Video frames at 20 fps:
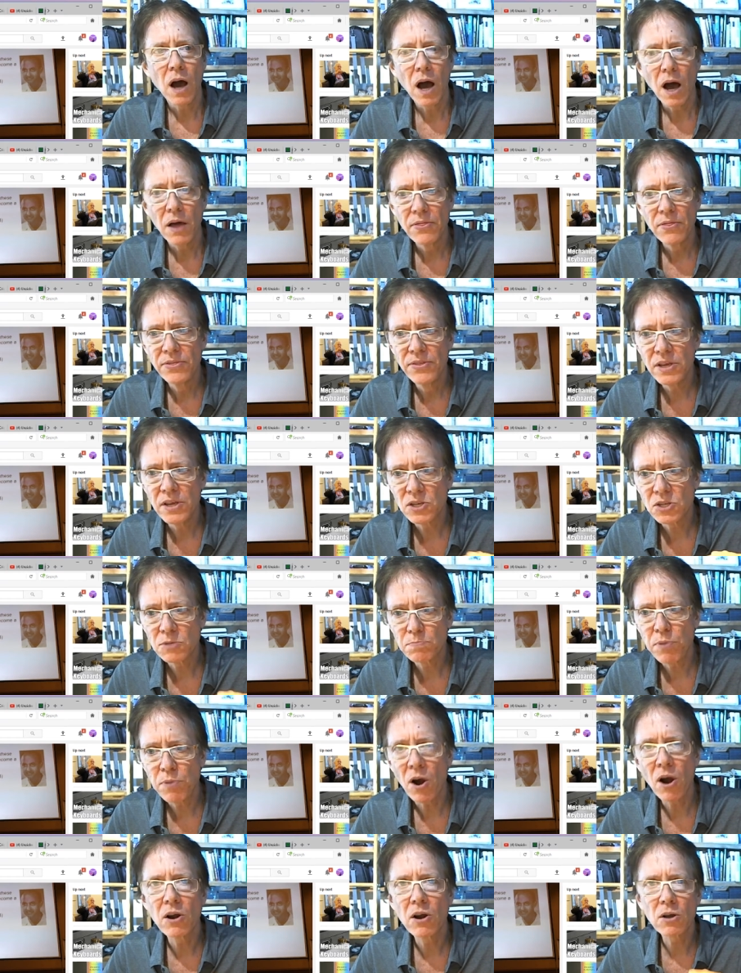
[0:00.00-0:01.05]
this
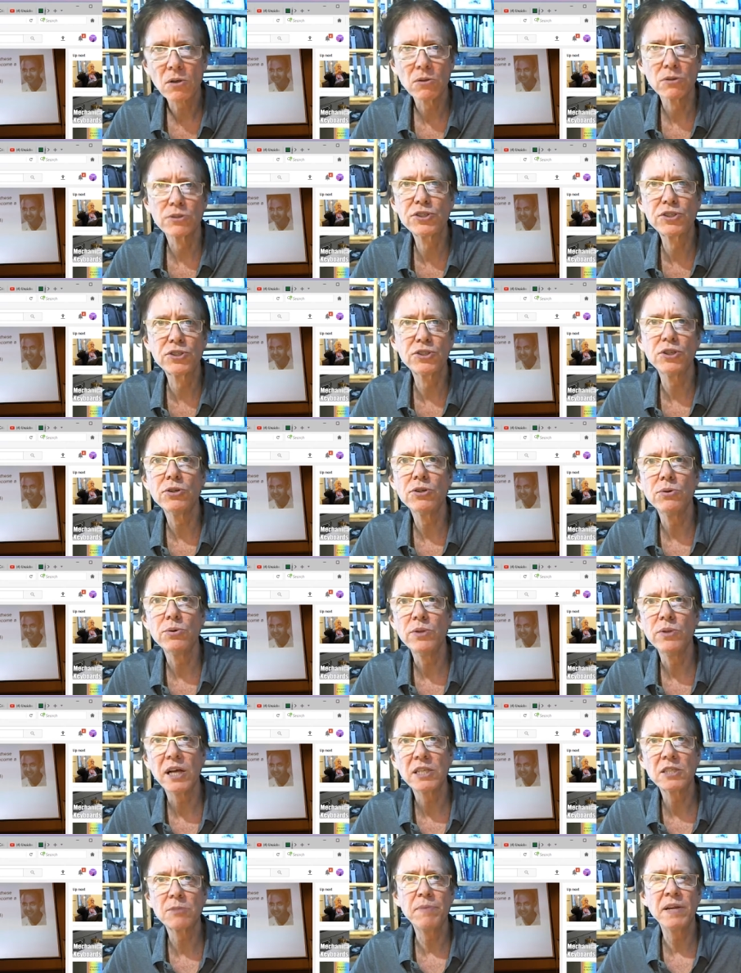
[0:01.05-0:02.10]
particle zoo
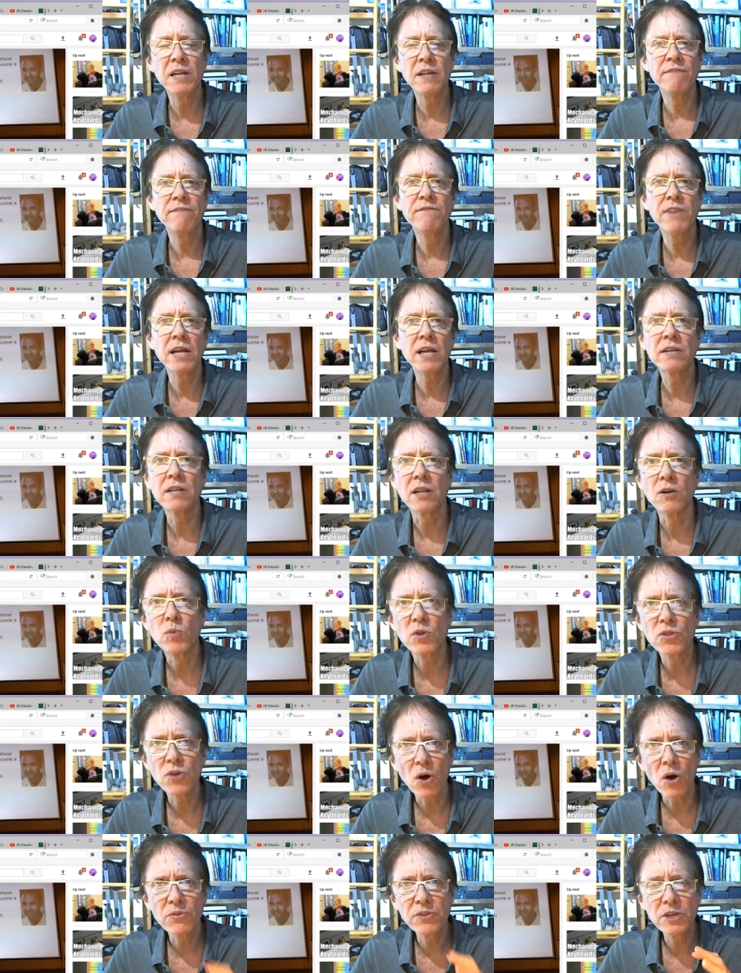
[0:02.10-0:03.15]
that's been invented
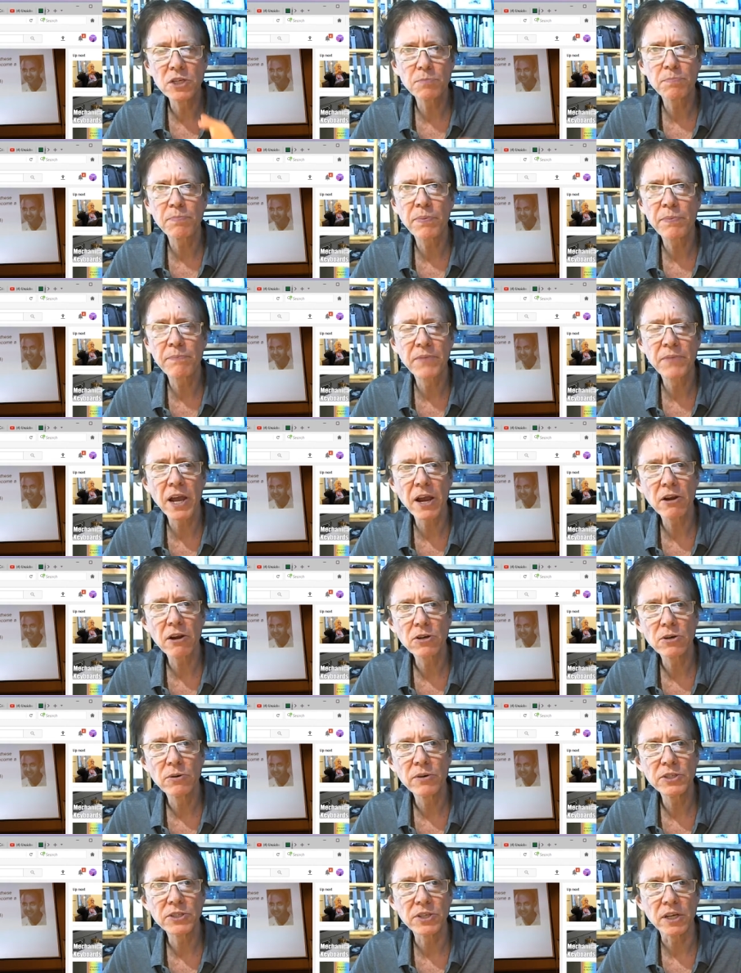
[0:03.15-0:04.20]
with all these
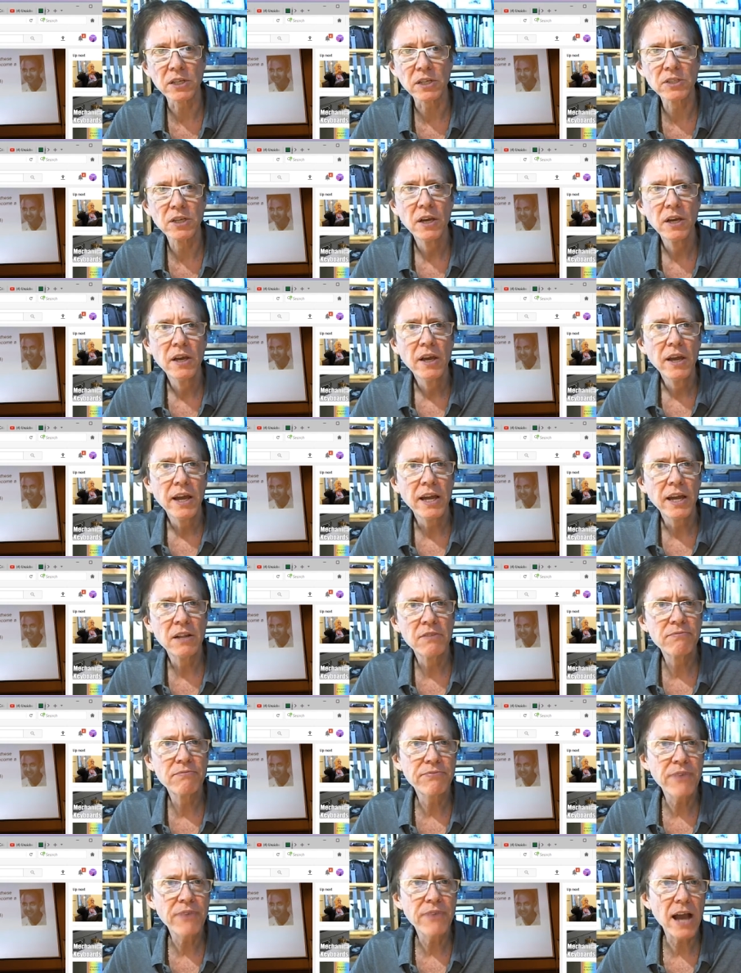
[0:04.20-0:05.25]
characteristics. And
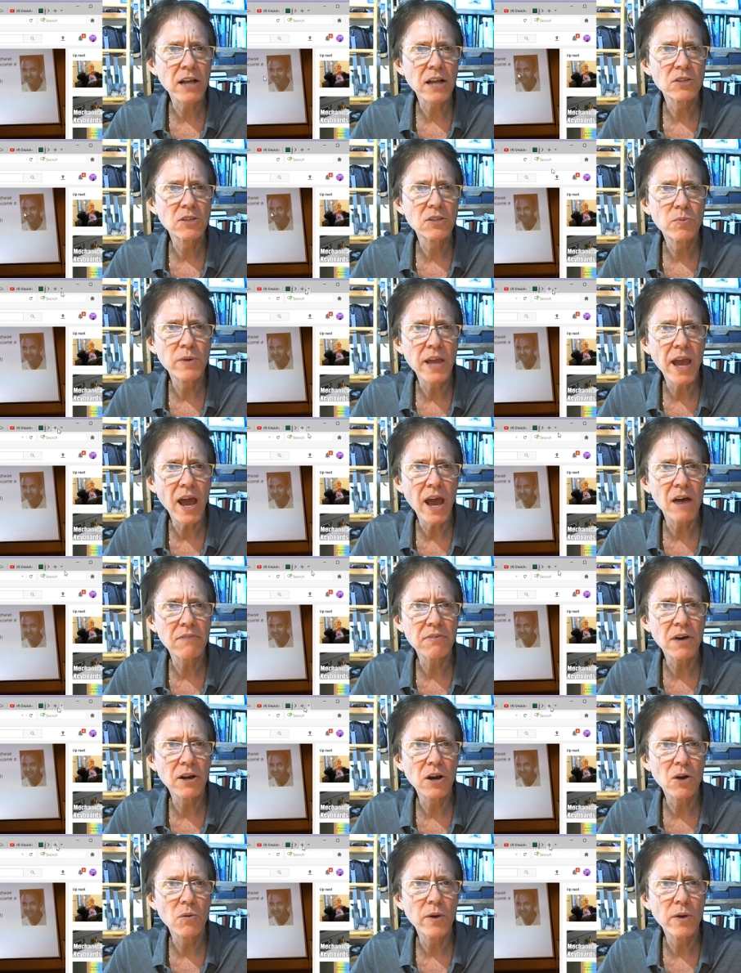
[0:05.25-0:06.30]
in fact, we have
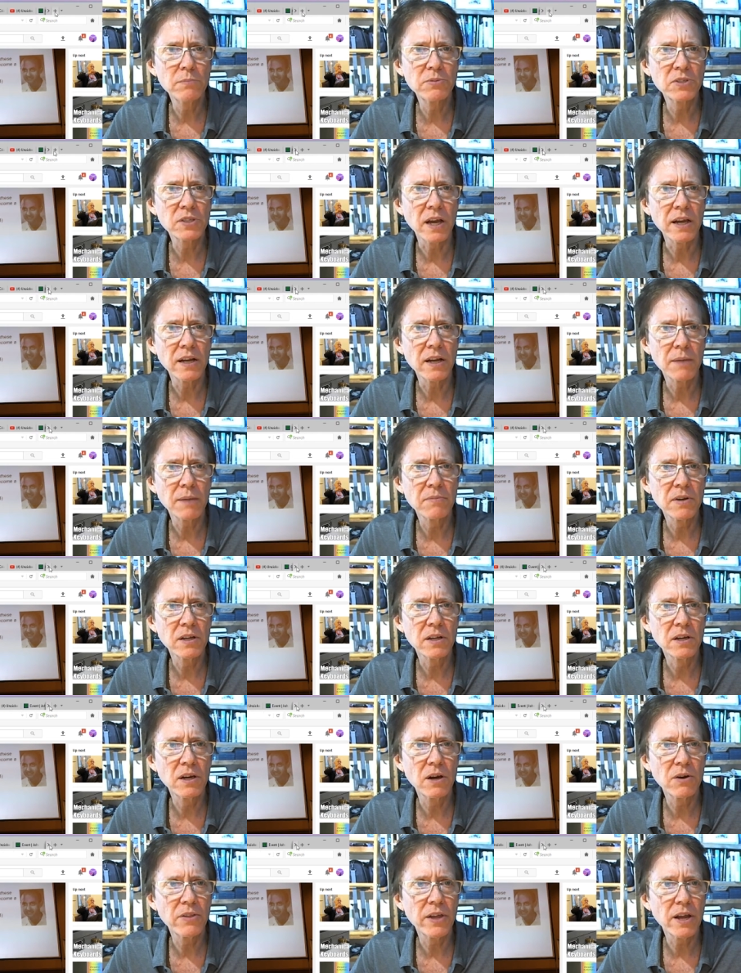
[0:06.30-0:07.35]
on our website, I'm going to
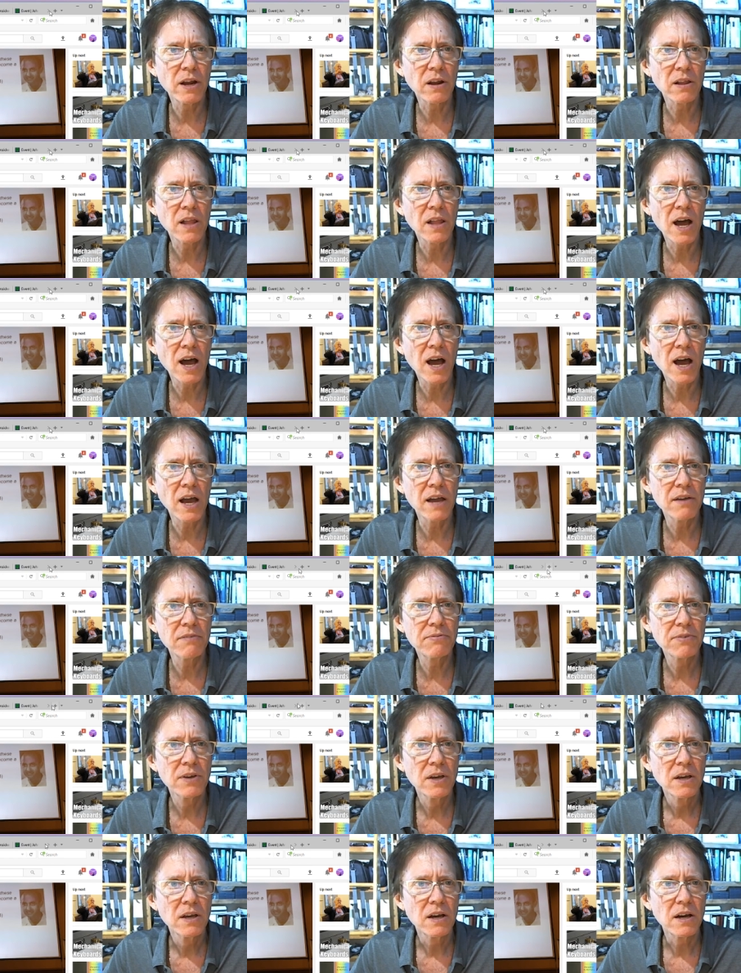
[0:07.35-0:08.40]
go there live.
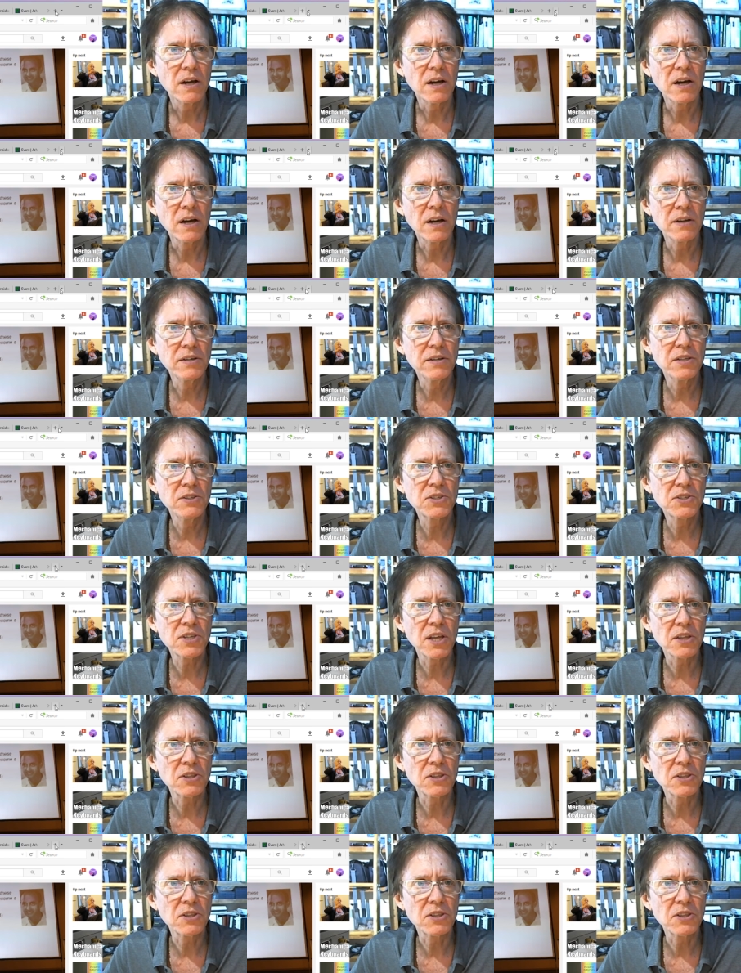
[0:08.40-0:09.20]
Uh, I uh, didn't set